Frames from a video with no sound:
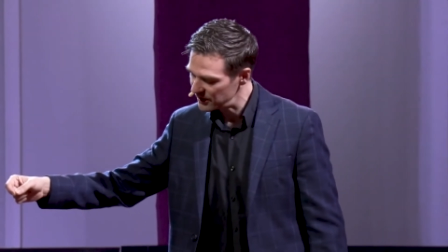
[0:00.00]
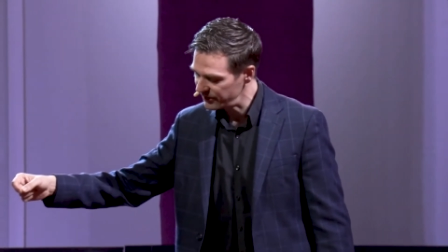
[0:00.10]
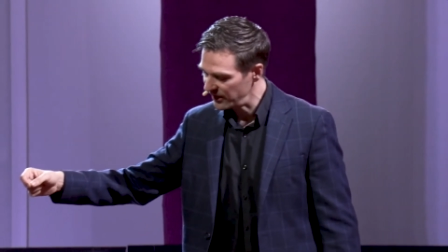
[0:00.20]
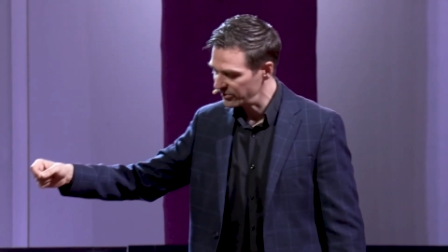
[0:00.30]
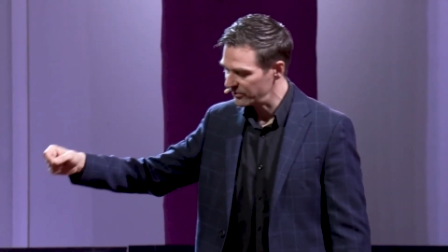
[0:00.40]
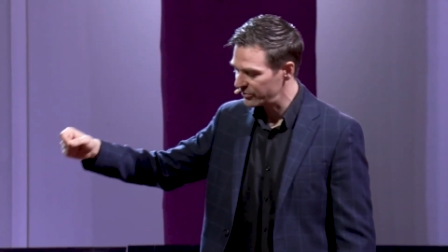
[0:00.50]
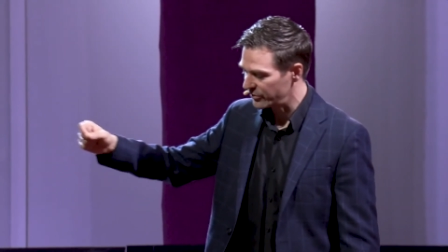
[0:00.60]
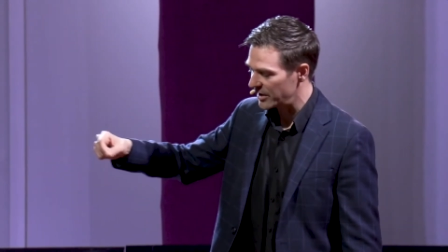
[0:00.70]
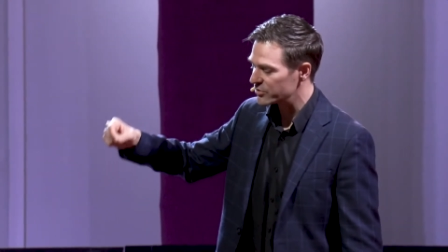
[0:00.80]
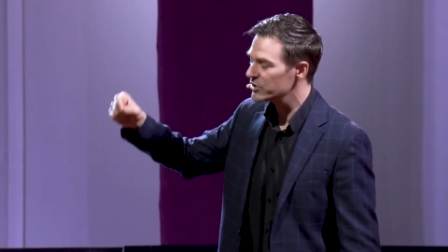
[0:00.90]
the face of a
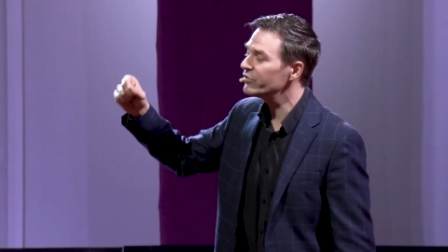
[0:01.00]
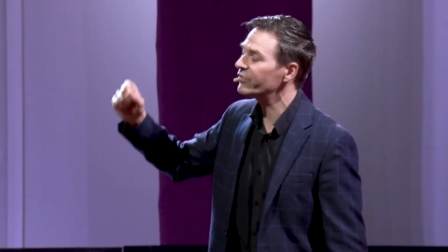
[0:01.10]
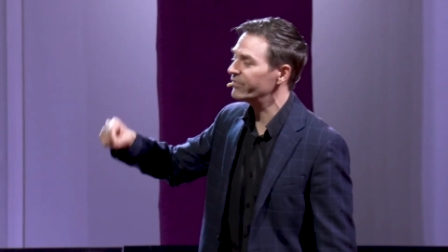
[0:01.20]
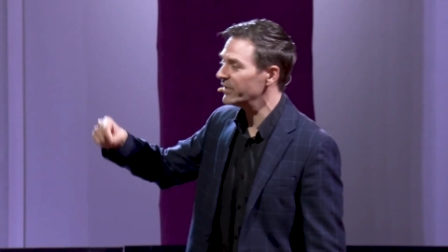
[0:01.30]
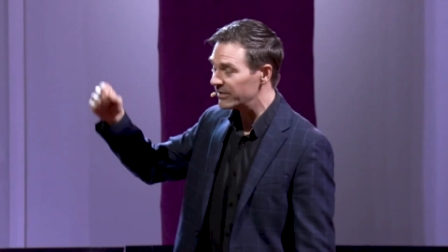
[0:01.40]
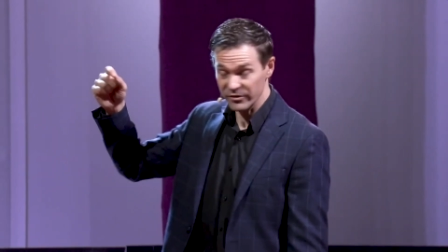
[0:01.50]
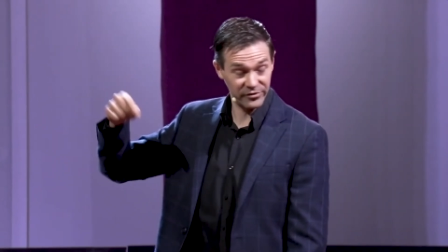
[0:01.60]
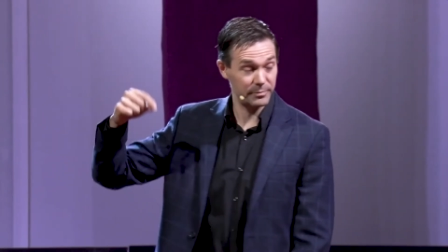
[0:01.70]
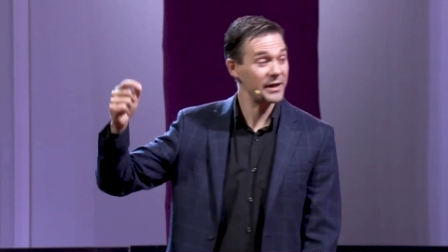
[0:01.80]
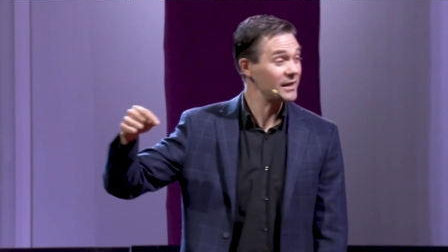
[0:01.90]
stranger, you spit, you
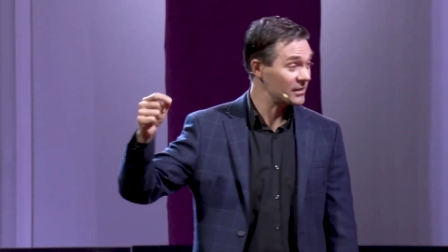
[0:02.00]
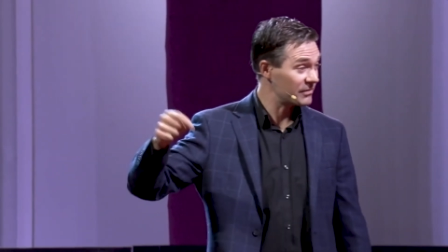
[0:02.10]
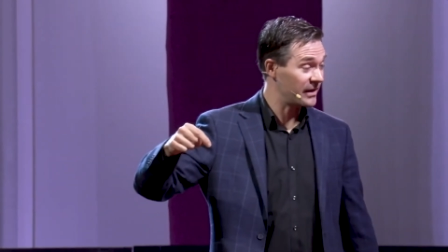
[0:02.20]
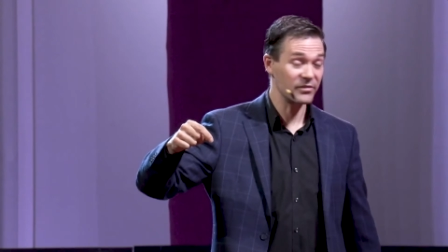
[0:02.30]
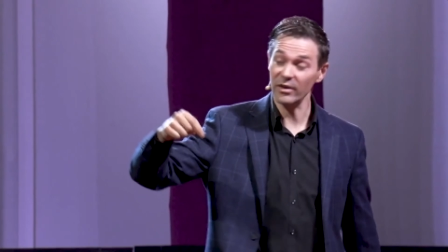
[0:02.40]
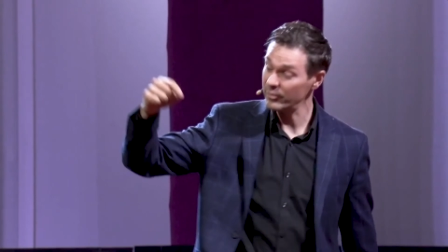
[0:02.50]
spit in the face of a